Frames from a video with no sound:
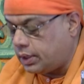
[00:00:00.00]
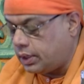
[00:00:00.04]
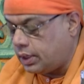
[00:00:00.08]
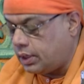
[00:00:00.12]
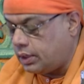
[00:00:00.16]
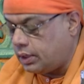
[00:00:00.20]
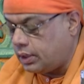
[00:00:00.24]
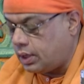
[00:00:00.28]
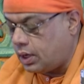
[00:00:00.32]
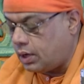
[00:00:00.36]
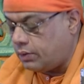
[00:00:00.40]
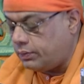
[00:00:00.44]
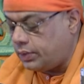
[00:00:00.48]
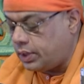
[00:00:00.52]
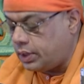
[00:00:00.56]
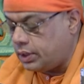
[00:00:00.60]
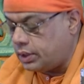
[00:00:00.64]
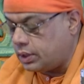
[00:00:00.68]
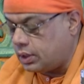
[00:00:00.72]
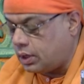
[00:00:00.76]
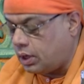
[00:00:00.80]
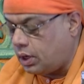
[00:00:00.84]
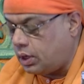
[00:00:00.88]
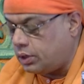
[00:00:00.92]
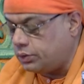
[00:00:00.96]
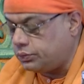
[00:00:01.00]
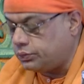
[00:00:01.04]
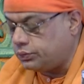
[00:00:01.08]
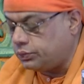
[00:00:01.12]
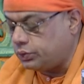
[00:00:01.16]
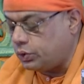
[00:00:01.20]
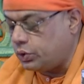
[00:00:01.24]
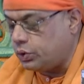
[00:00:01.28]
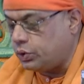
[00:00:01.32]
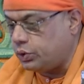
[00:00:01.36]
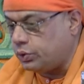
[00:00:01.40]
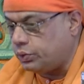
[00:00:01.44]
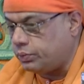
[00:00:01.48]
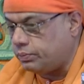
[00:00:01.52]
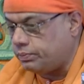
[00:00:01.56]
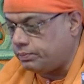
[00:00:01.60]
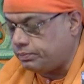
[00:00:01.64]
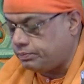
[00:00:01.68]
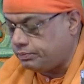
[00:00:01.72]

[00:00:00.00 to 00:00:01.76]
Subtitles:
an hour or so.